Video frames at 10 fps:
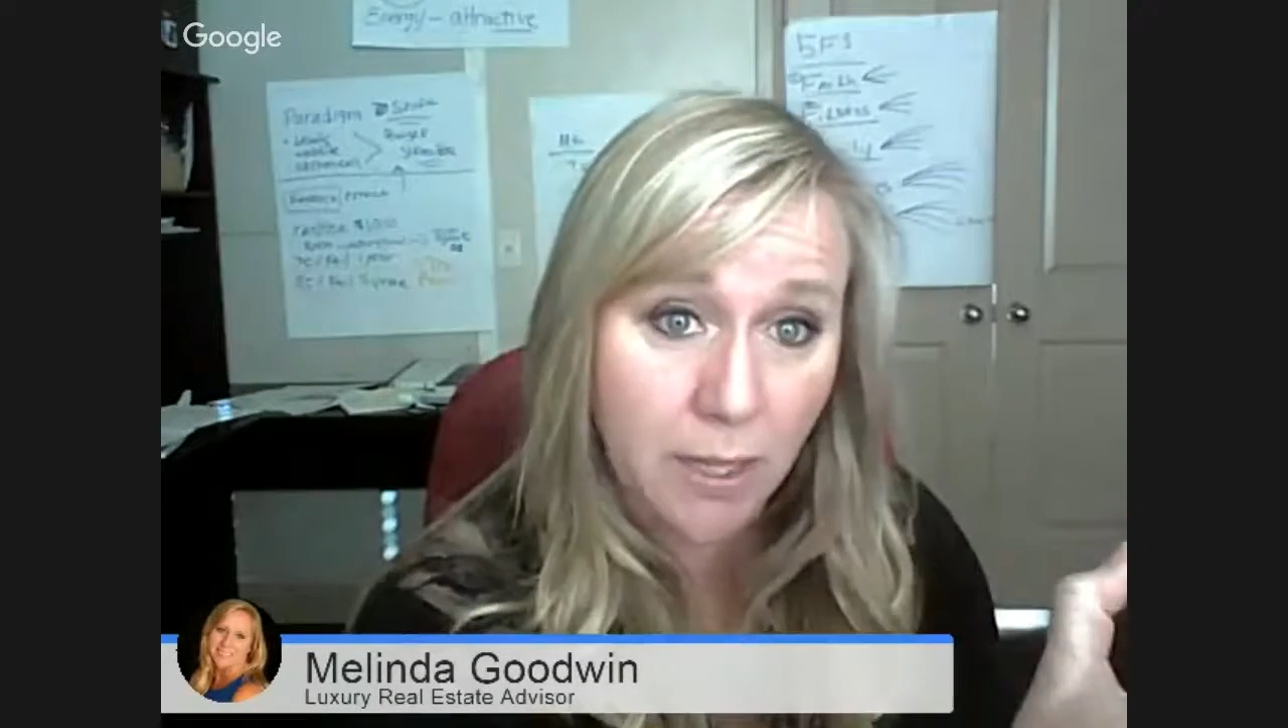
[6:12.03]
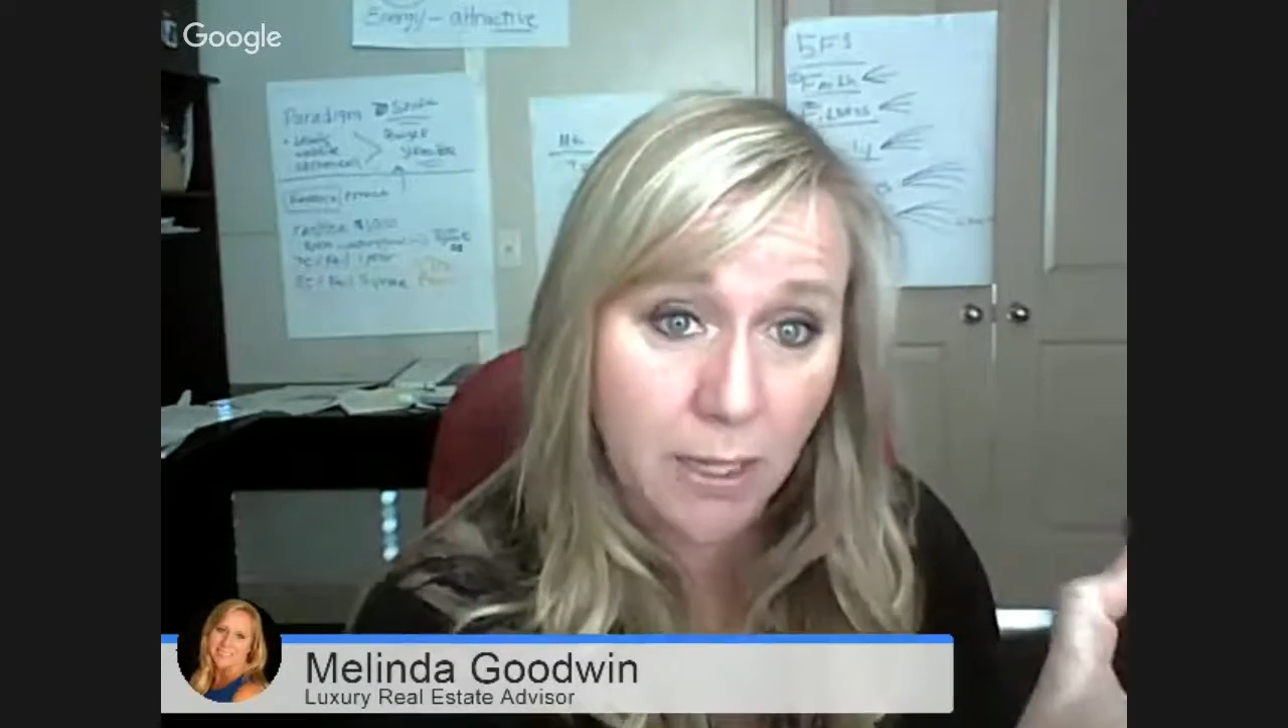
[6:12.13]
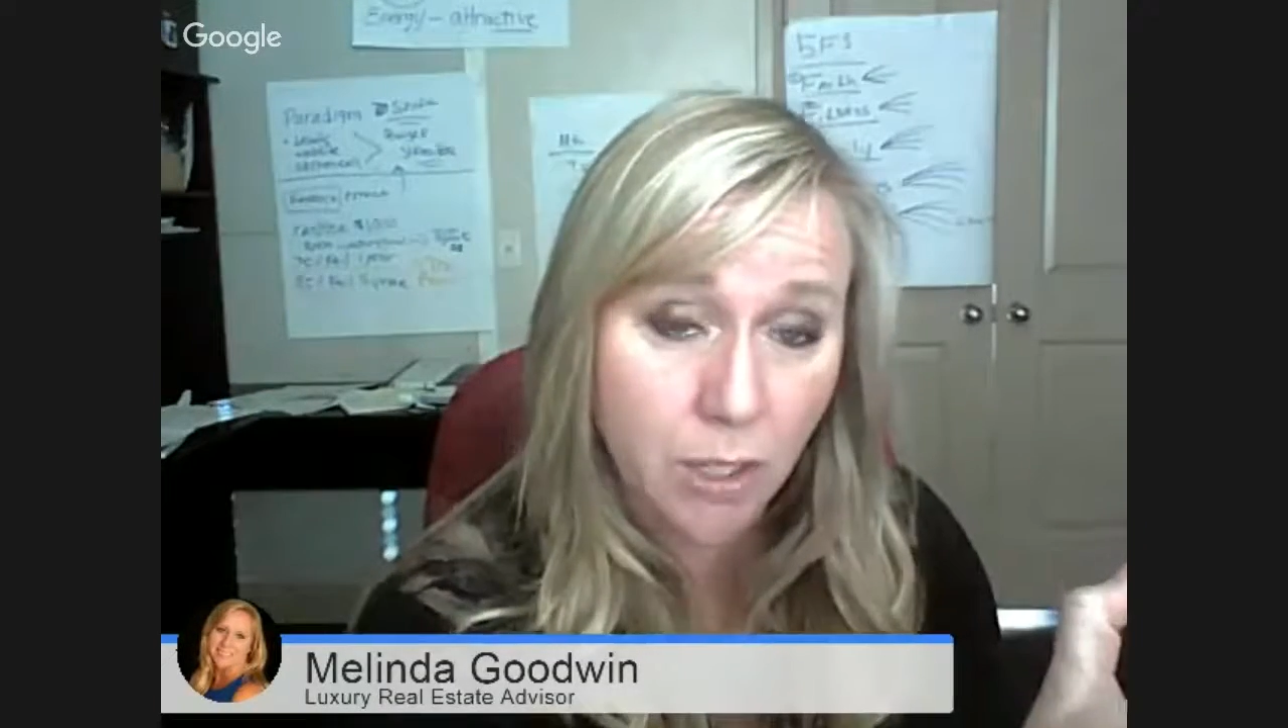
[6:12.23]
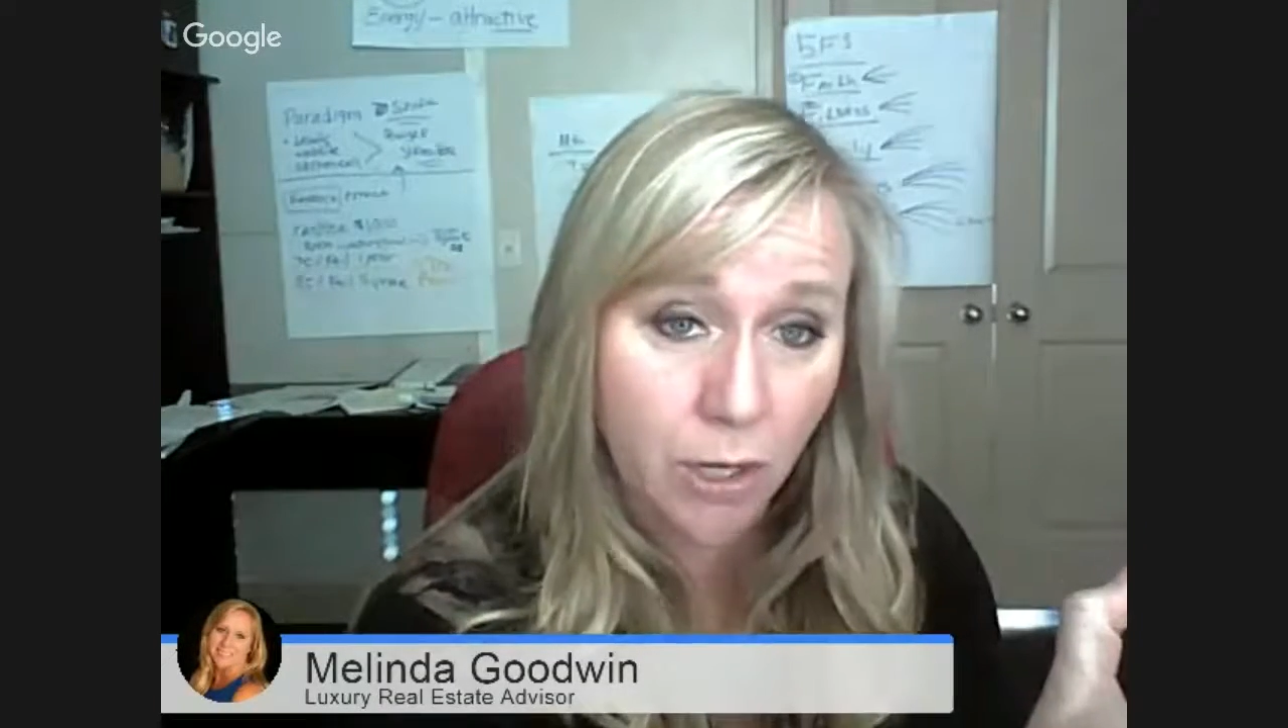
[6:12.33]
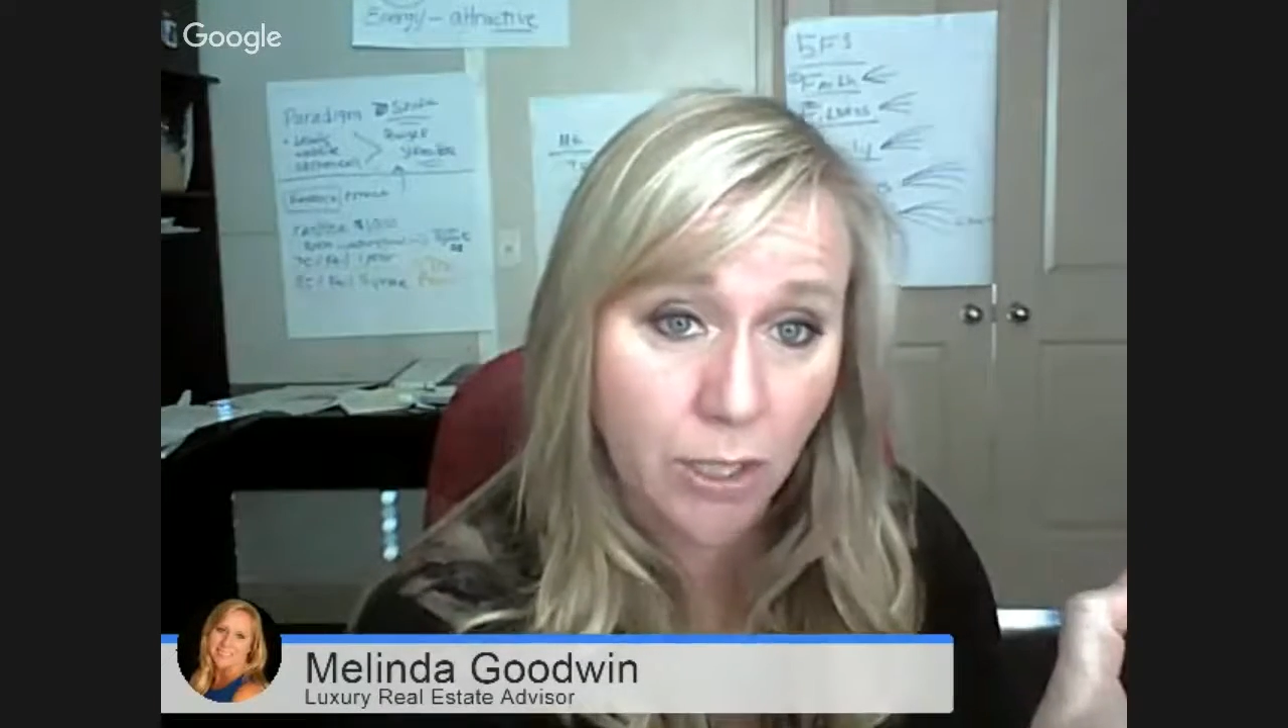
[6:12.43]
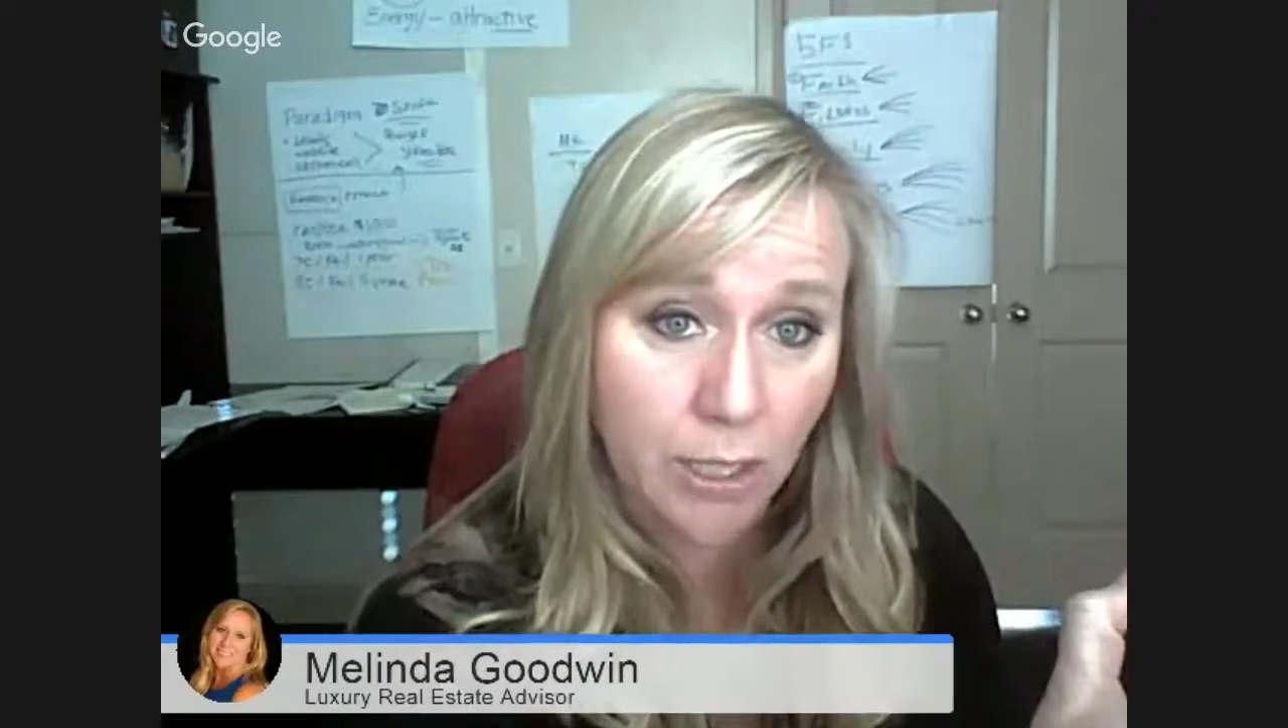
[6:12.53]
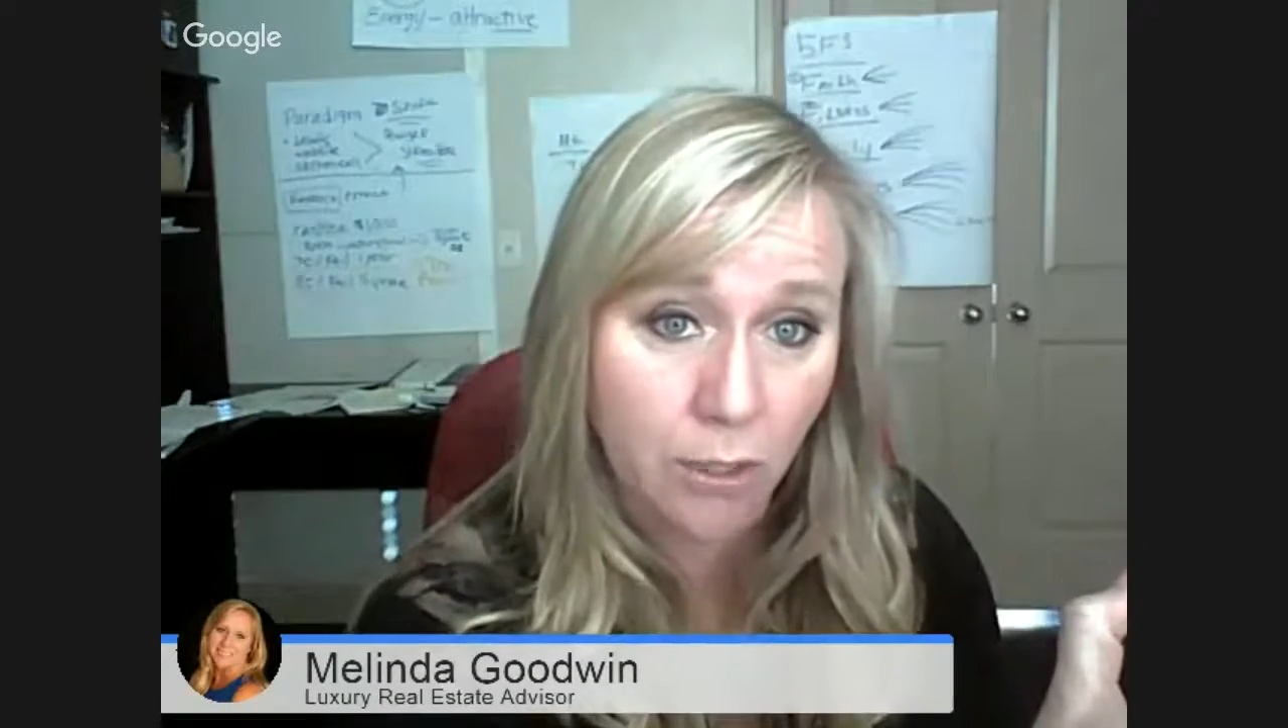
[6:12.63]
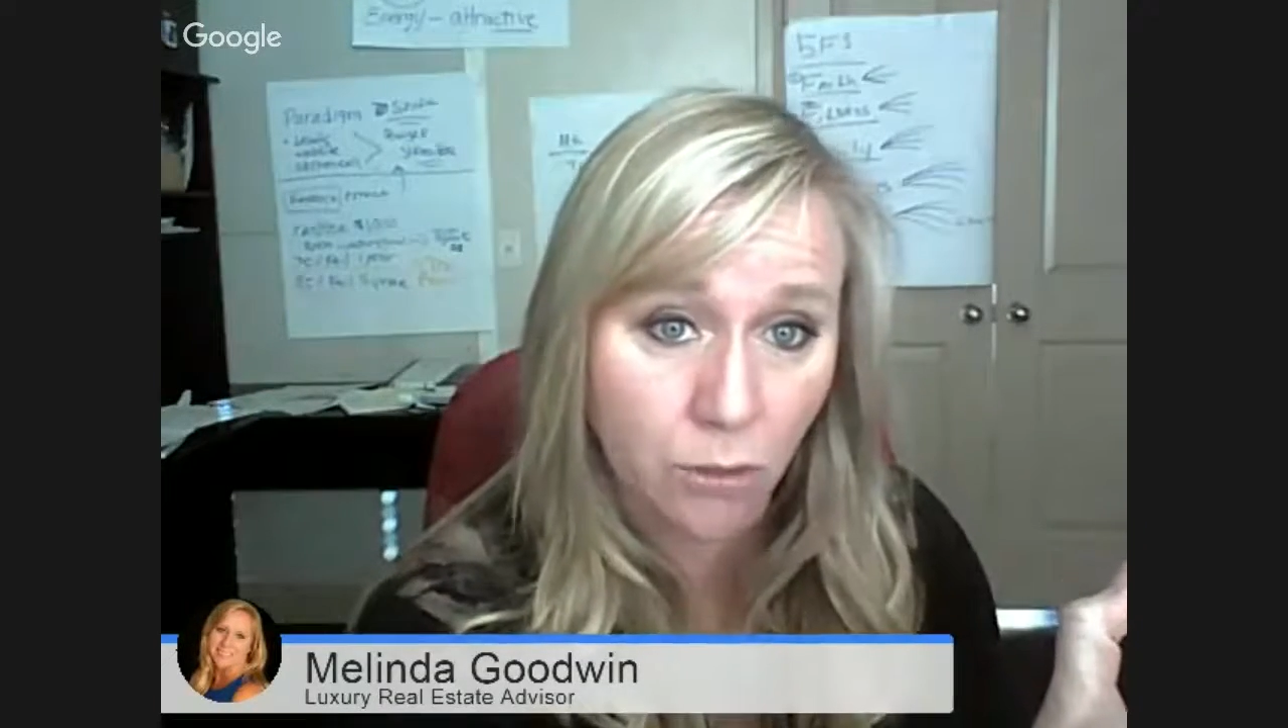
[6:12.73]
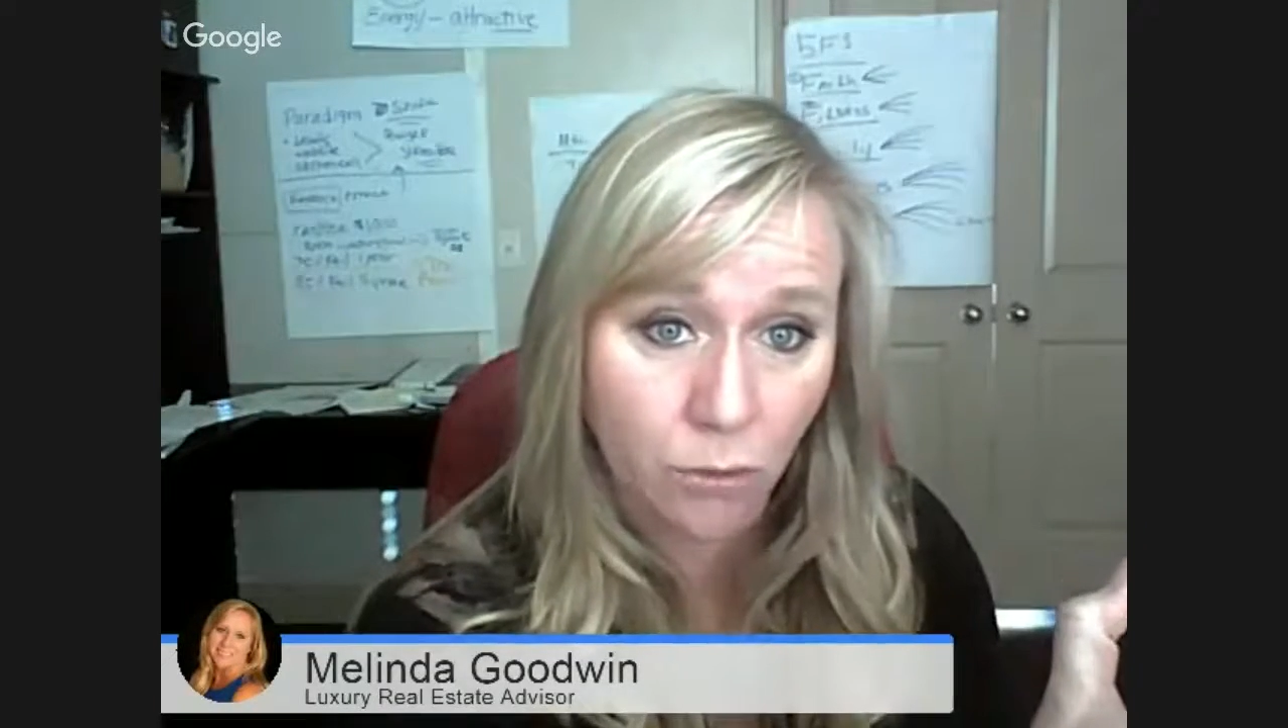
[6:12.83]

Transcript: that target in